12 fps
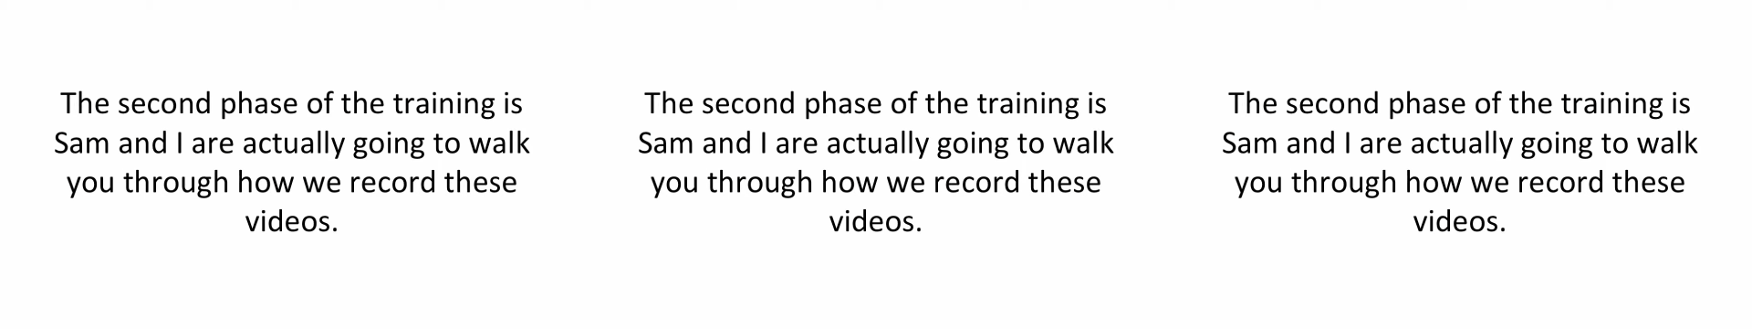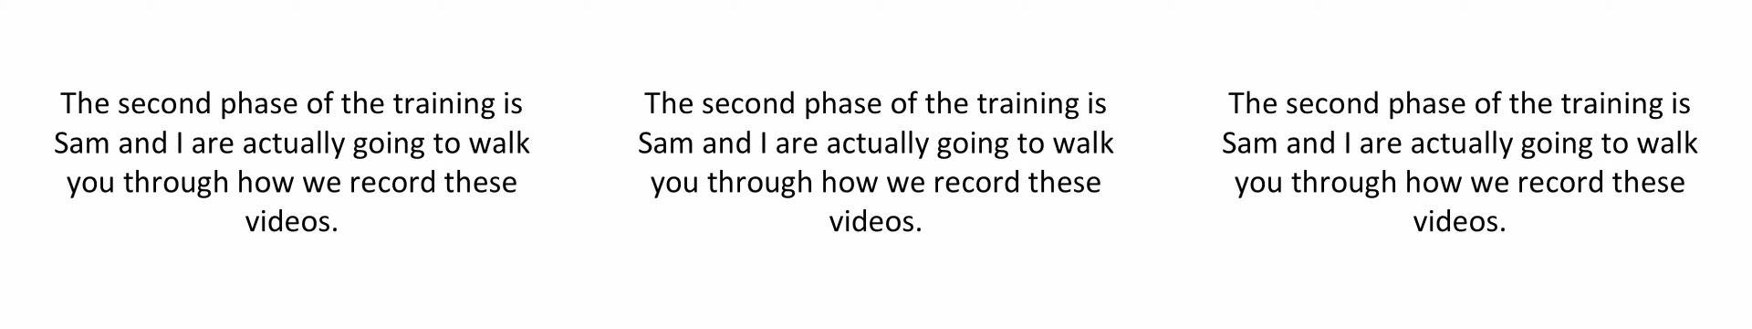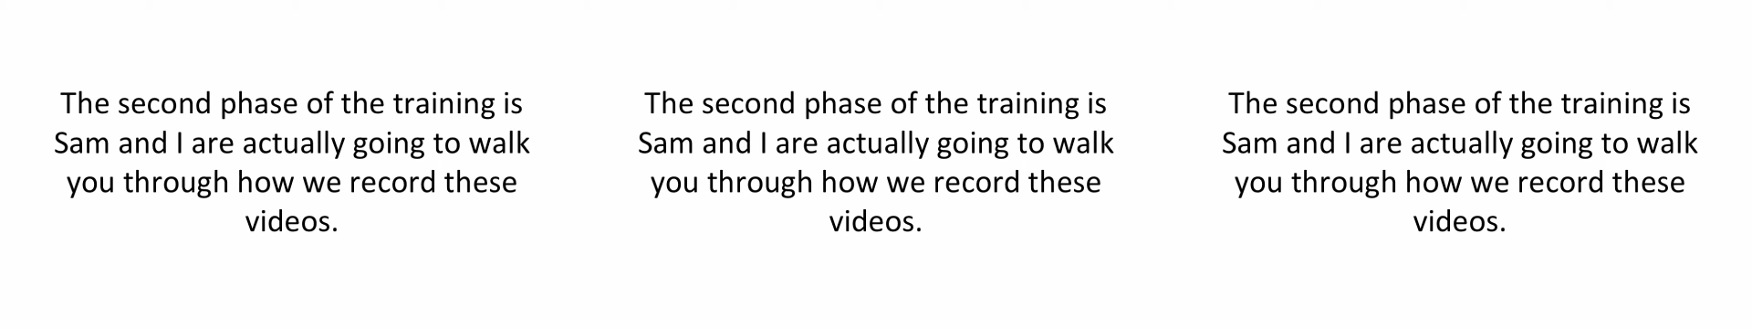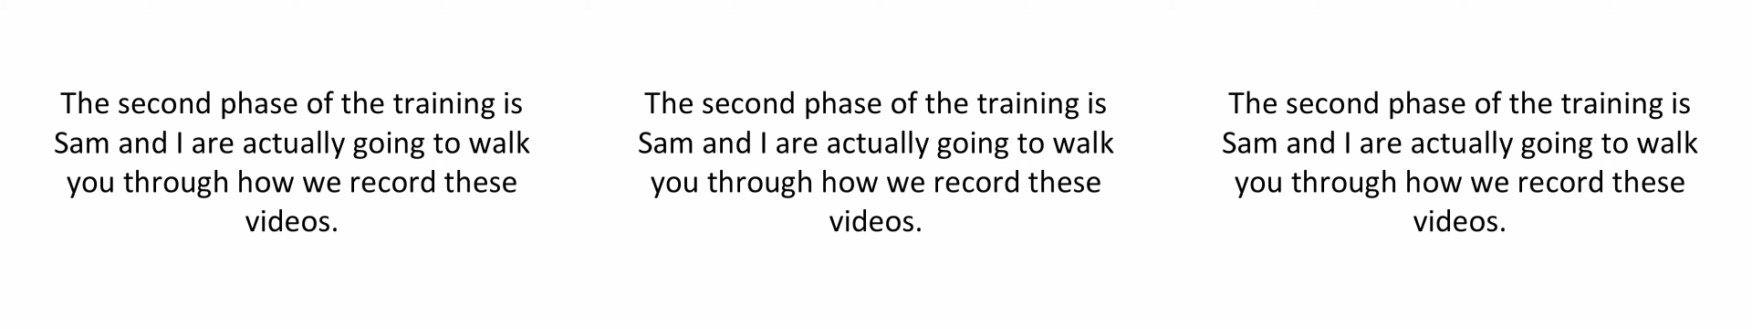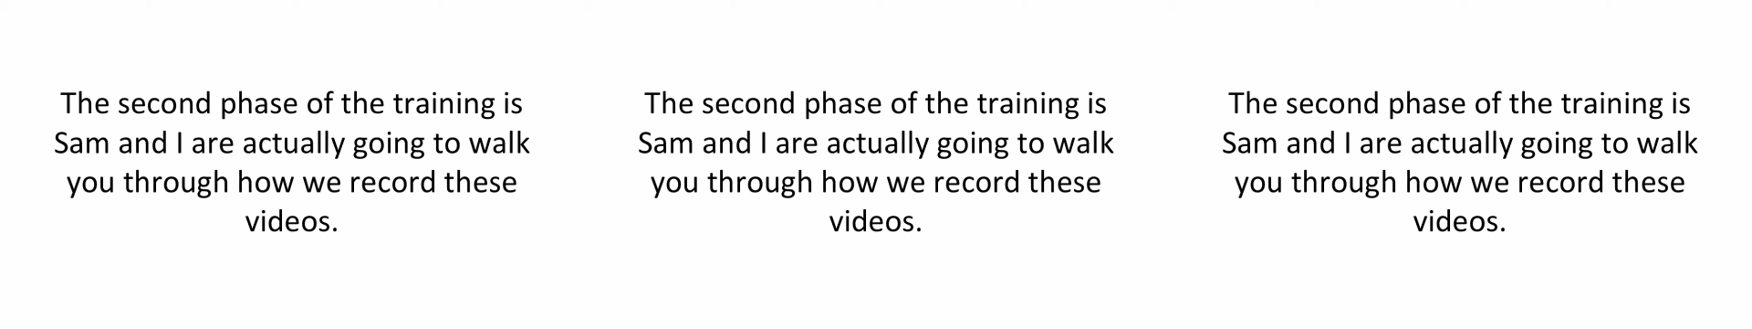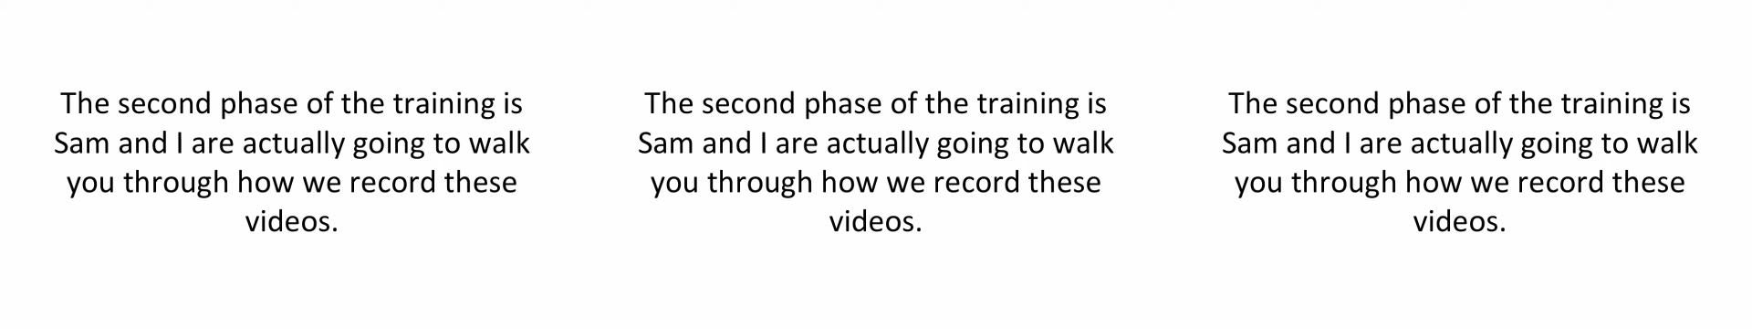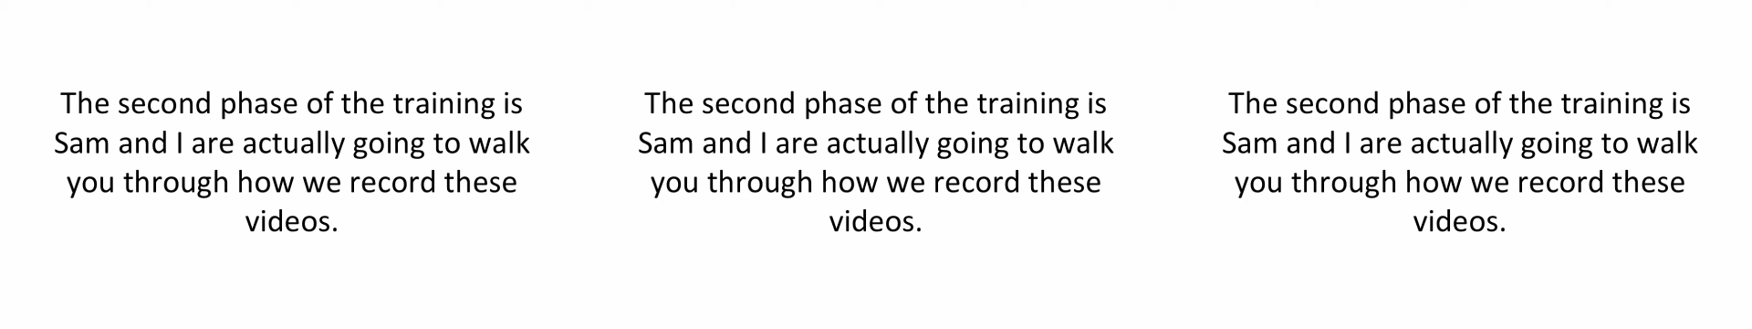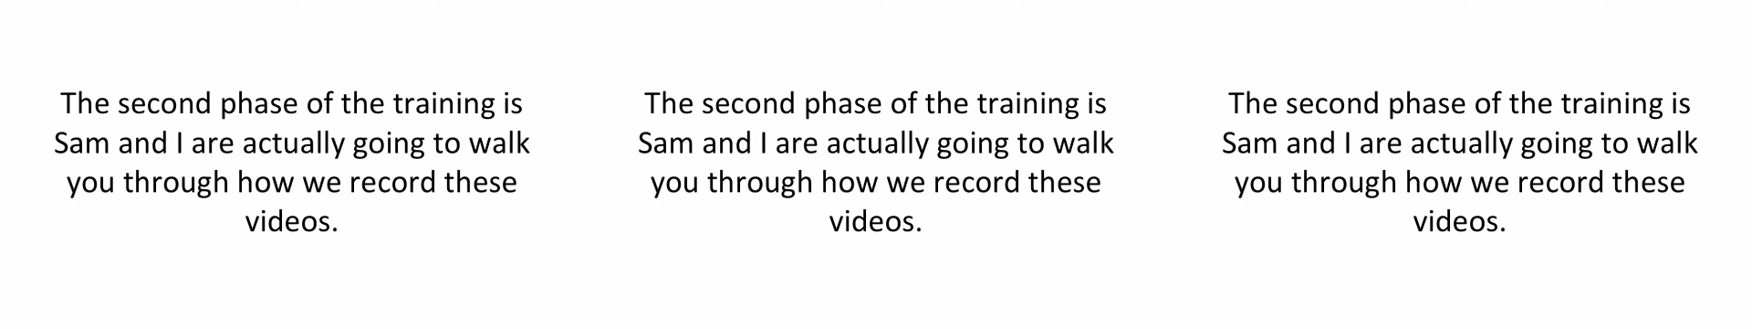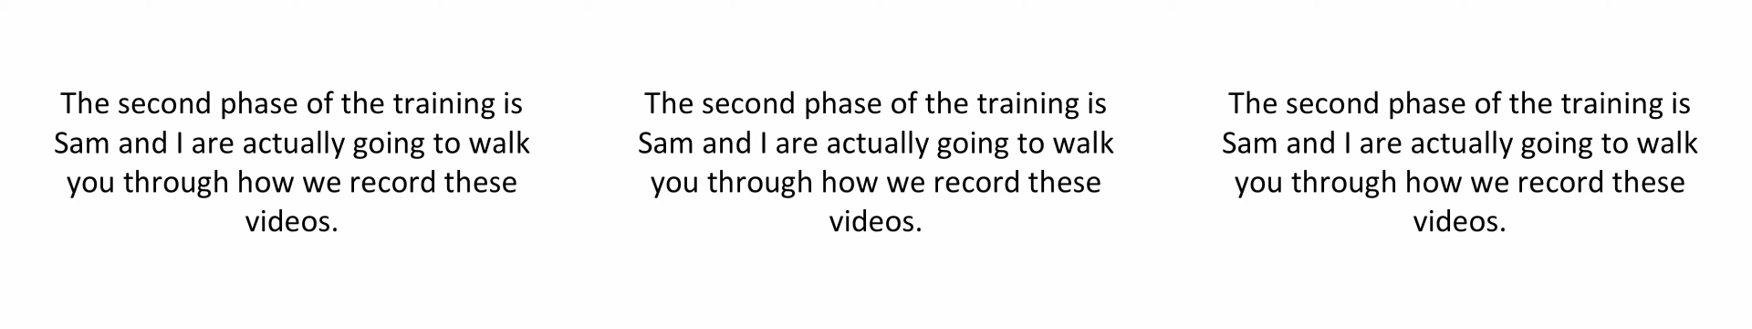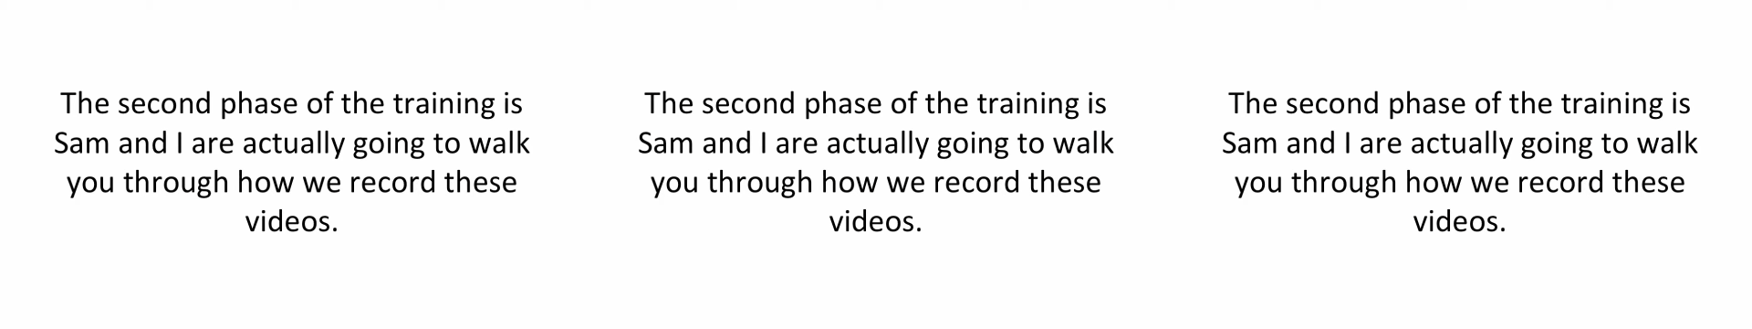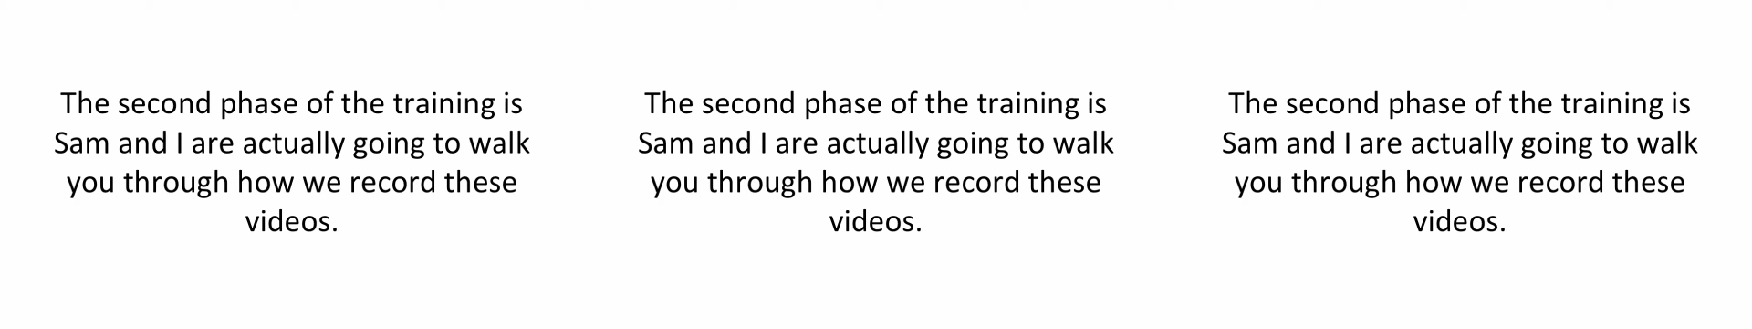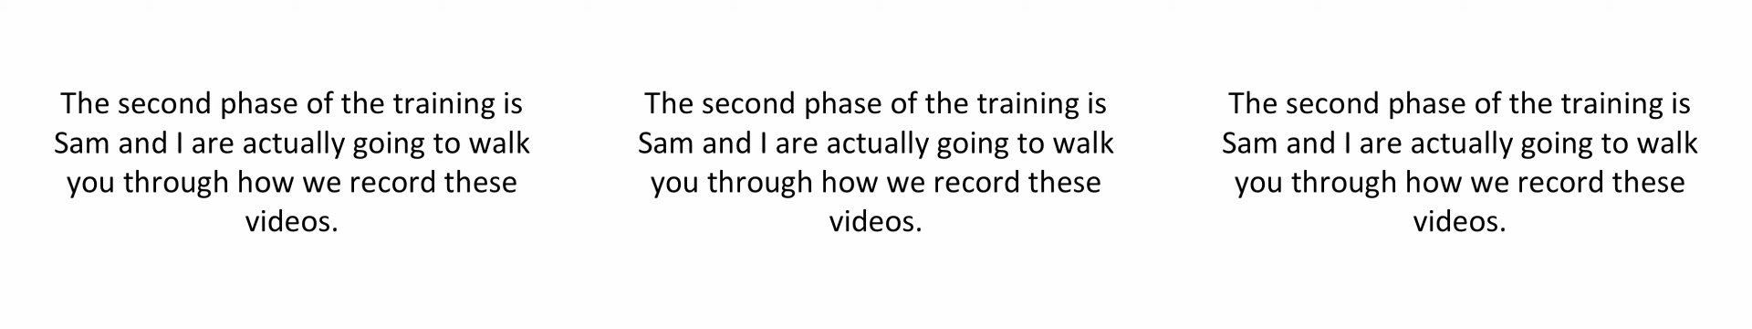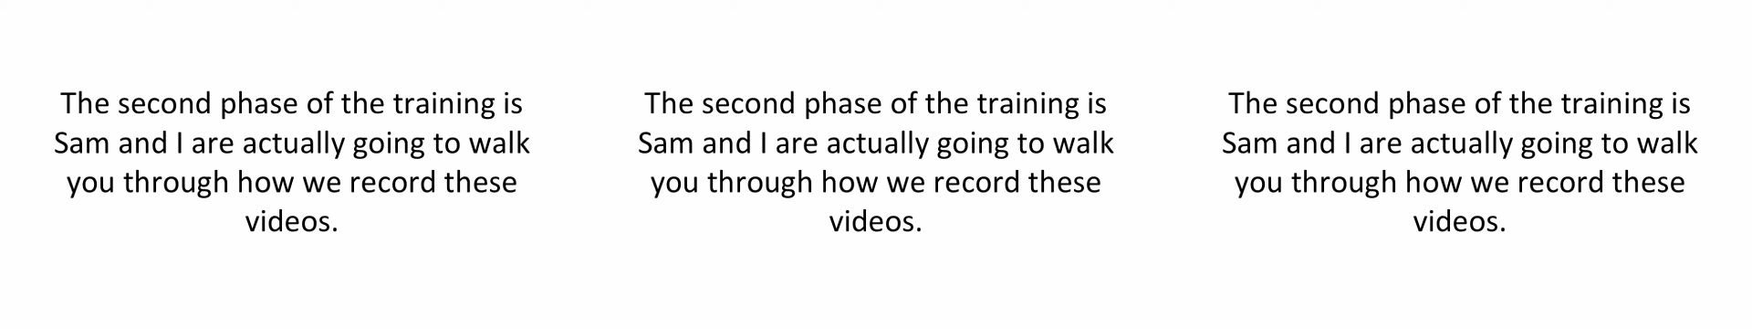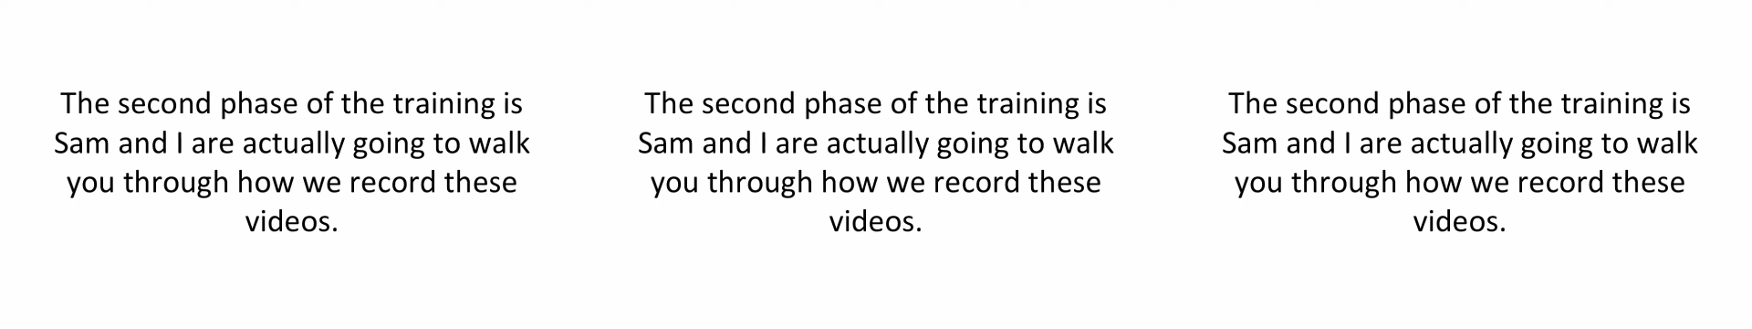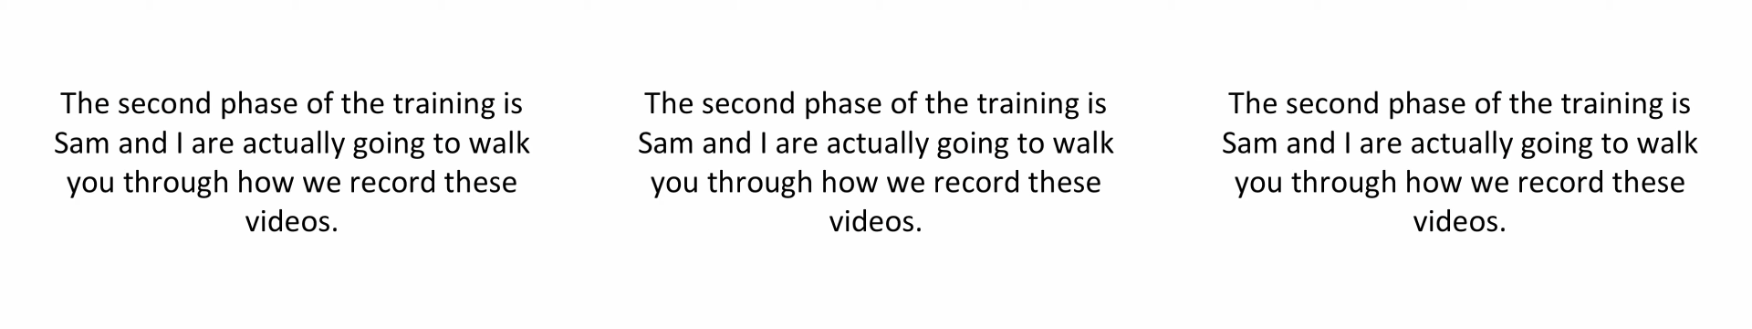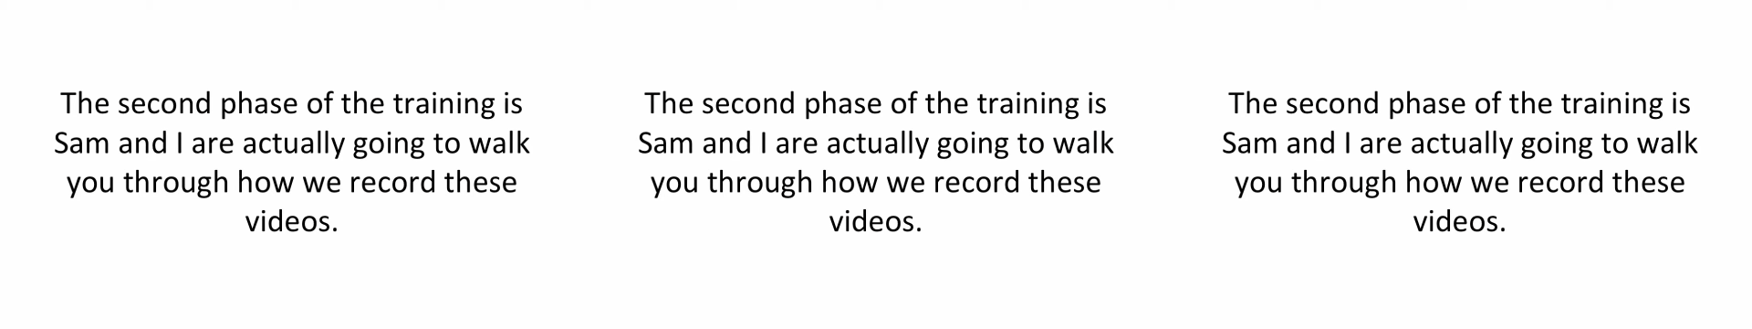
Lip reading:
Nobody's mouth can be seen.